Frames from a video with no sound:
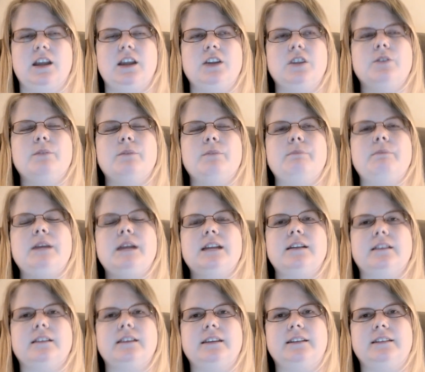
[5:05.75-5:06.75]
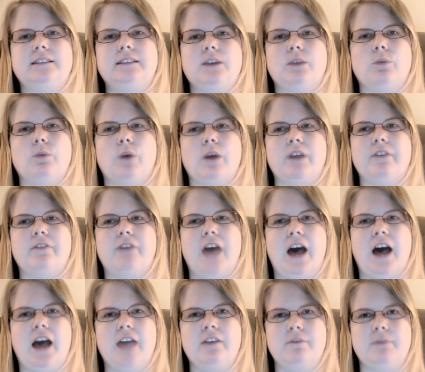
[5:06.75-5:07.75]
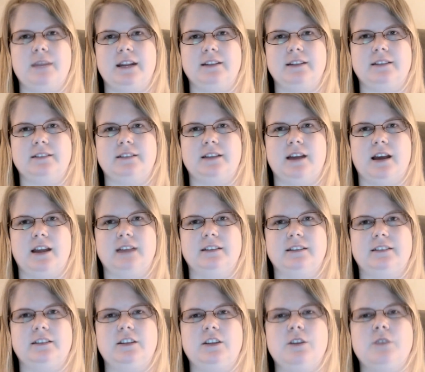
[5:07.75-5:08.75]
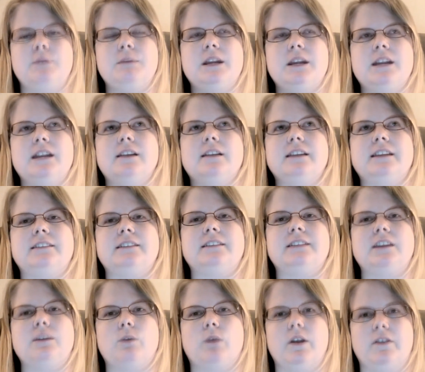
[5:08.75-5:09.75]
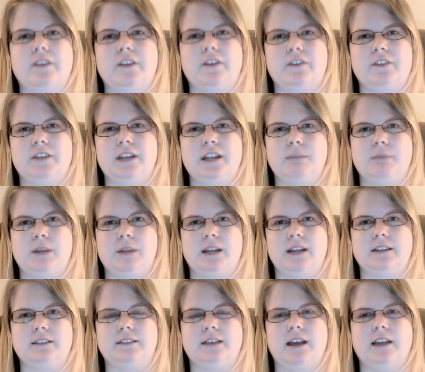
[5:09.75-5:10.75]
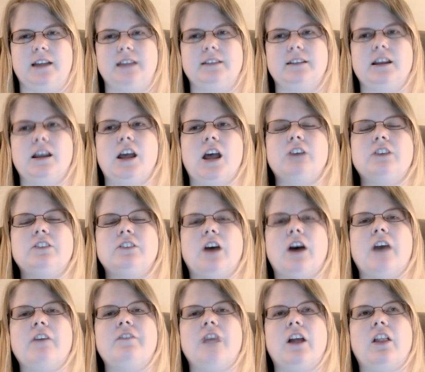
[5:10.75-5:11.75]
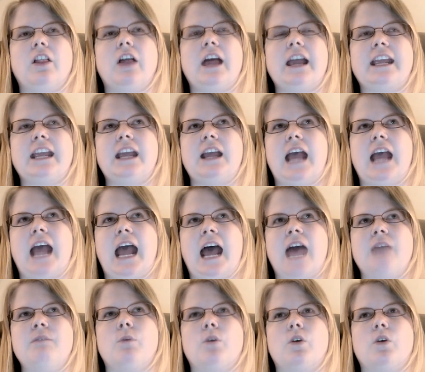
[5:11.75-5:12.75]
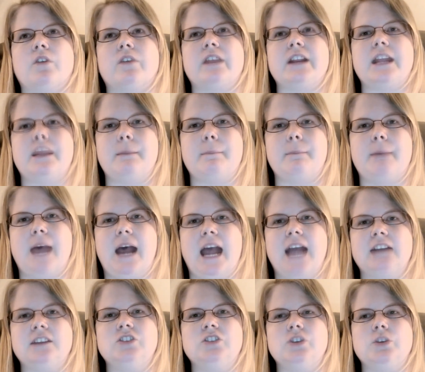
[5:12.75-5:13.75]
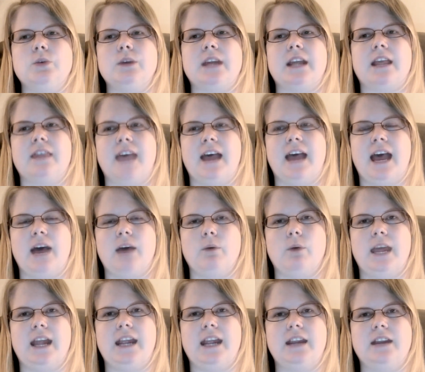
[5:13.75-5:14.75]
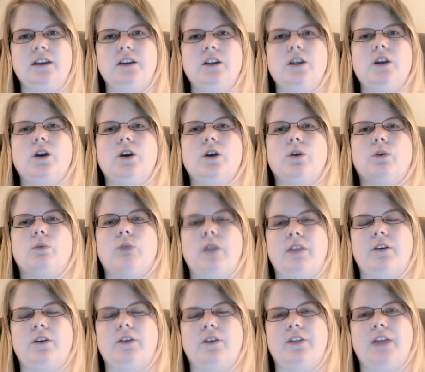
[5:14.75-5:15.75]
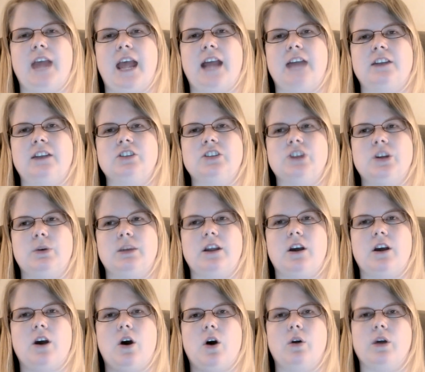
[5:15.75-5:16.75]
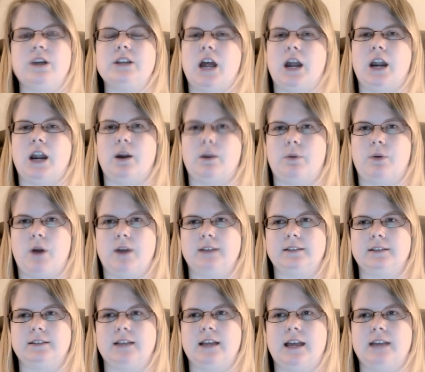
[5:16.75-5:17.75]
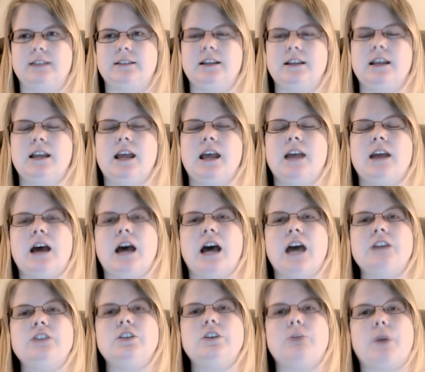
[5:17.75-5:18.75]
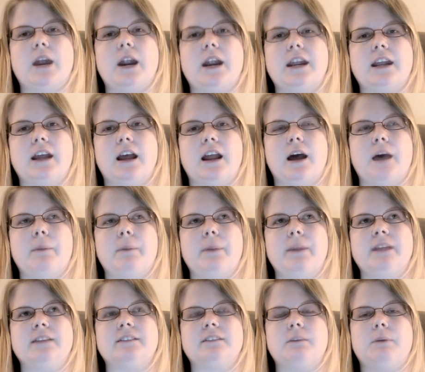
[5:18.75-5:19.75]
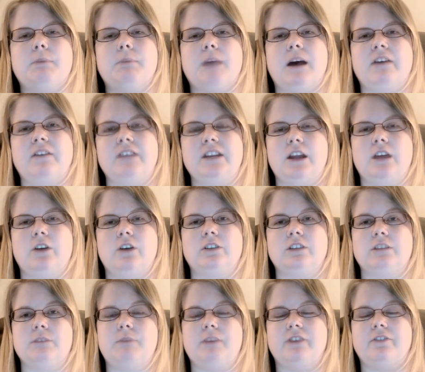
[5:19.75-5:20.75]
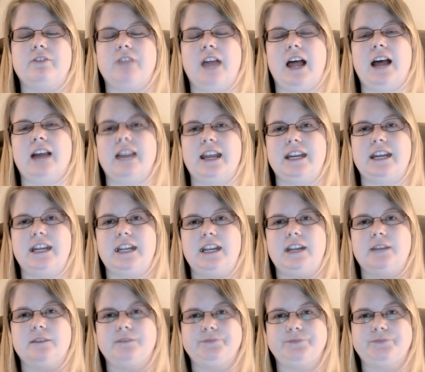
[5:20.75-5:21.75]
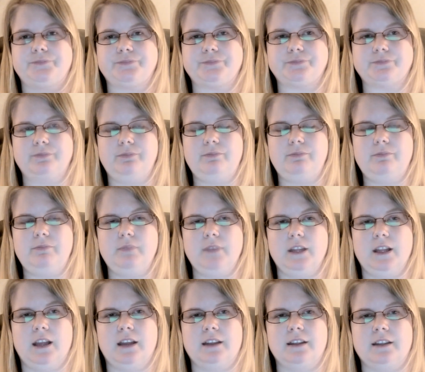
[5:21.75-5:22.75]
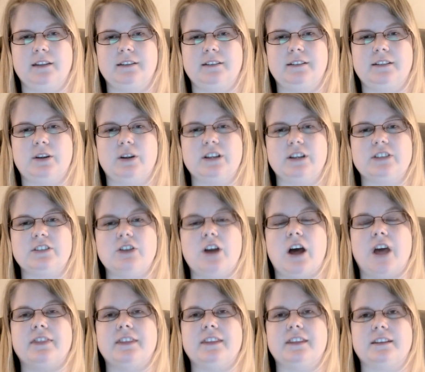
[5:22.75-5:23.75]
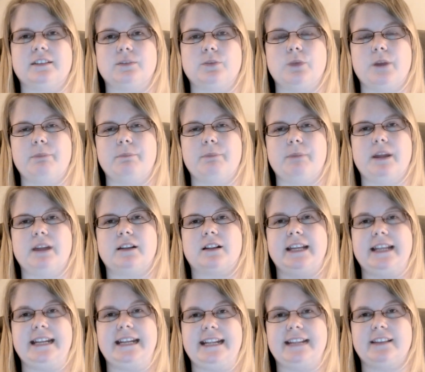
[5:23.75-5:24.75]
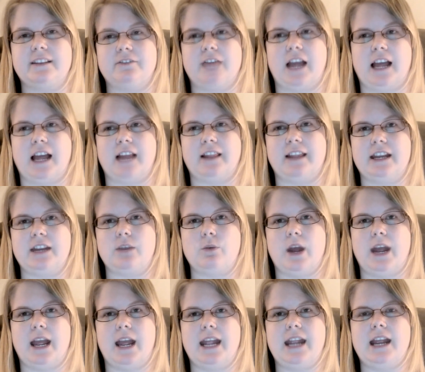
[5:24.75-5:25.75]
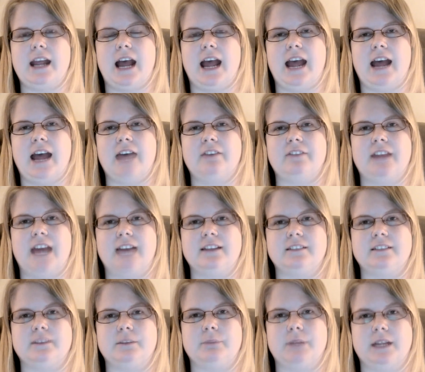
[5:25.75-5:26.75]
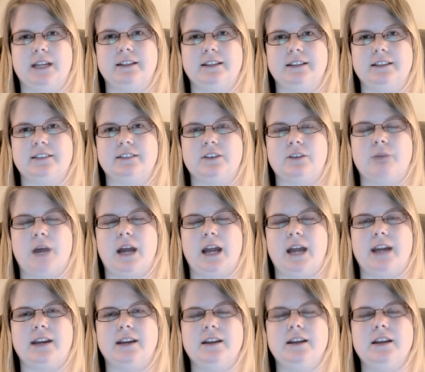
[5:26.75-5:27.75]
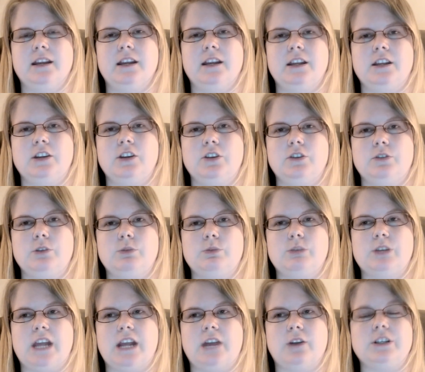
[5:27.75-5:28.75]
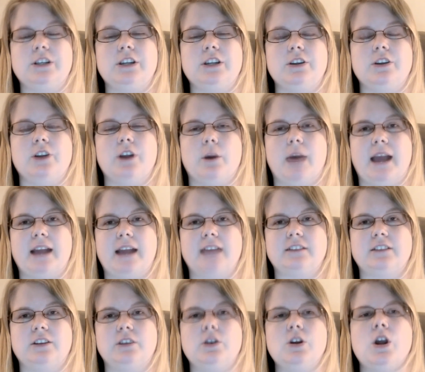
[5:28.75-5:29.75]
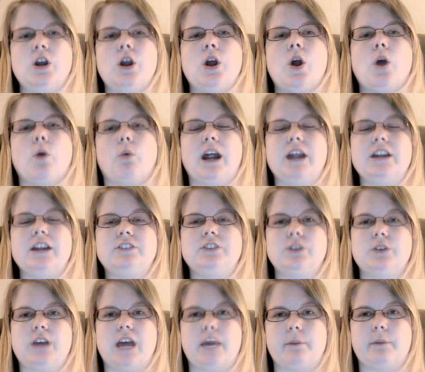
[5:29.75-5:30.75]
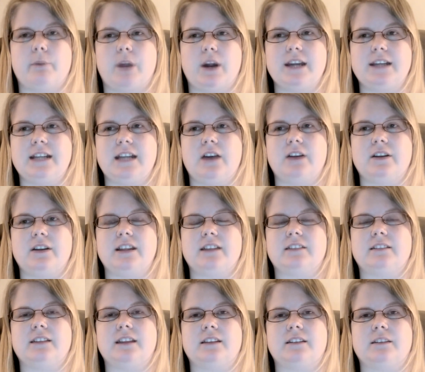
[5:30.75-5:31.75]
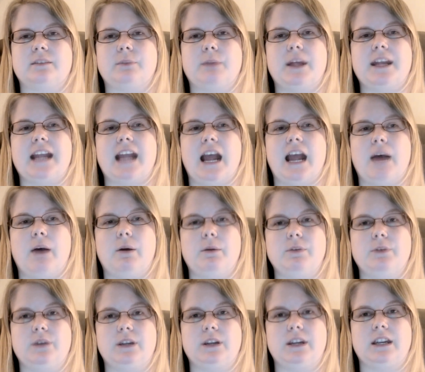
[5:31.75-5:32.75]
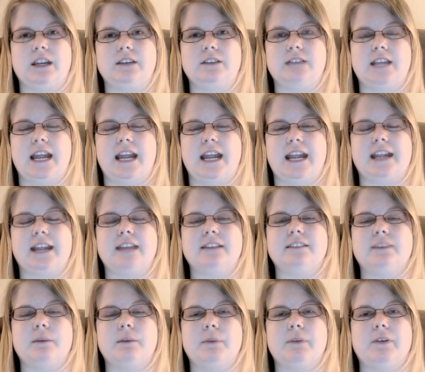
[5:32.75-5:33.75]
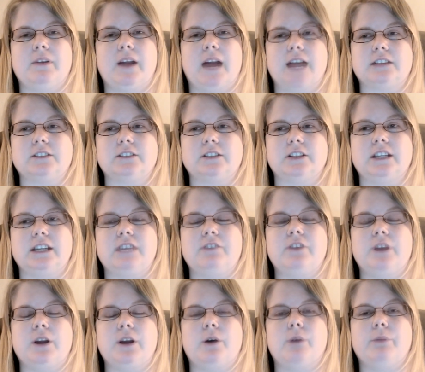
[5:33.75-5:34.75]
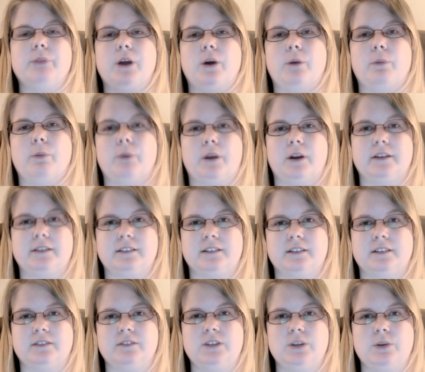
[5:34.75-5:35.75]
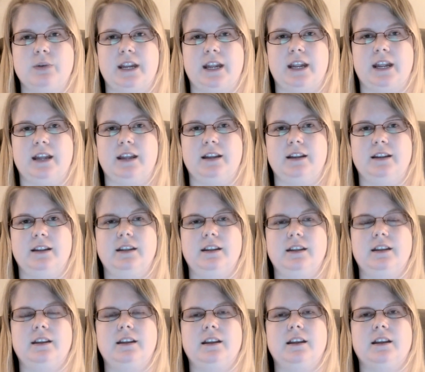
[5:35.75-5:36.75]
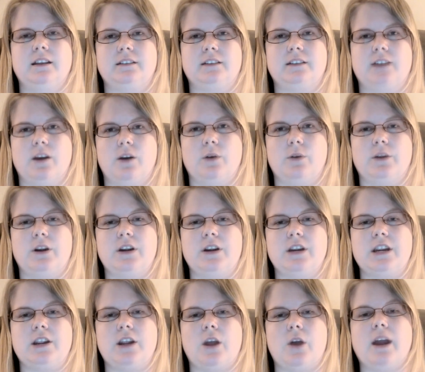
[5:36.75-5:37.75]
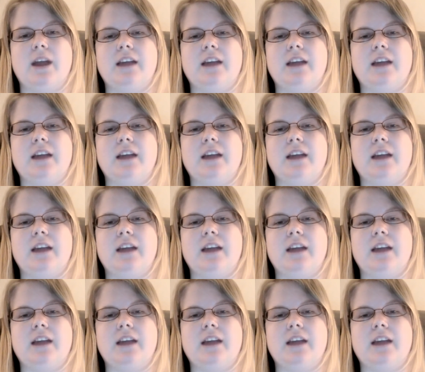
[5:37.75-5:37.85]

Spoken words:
You immediately see what 5 minutes does. You immediately see what 15 minutes does. So I felt like it had more of an impact doing it that way rather than showing the whole entire process. Now I do break it up in some of my videos in my FlyLady series, not this one, but Cleaning the FlyLady Way. I have that as a playlist on my YouTube channel you can go back to, where I do kind of break down explaining how I'm doing each thing, and some of it I actually film the whole process of doing it. So there you go.